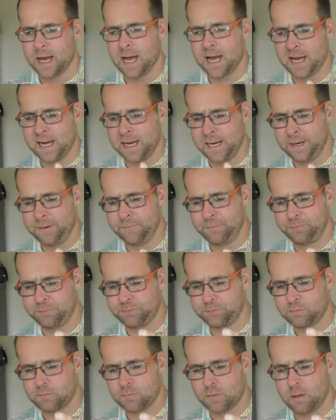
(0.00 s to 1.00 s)

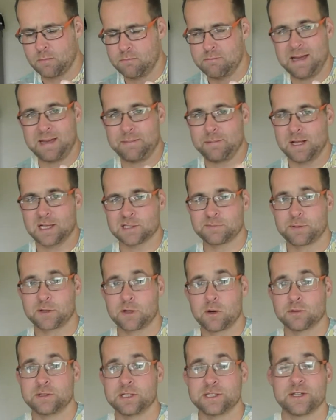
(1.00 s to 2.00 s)
Maybe that's
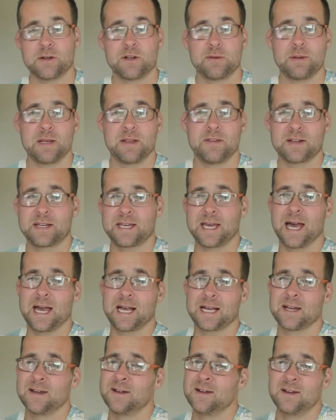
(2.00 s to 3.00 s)
because it's only been in the
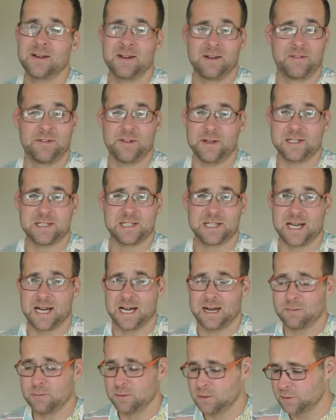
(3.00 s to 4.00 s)
keg 30
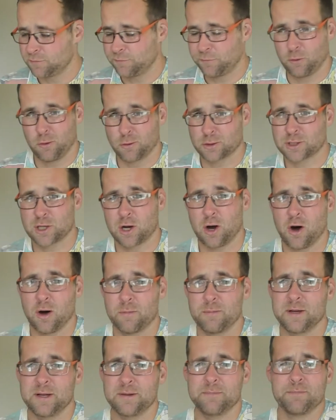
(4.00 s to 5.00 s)
hours, forced
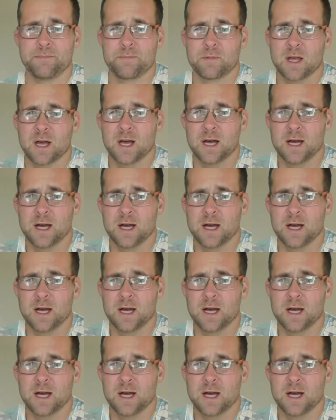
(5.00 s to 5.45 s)
carbon.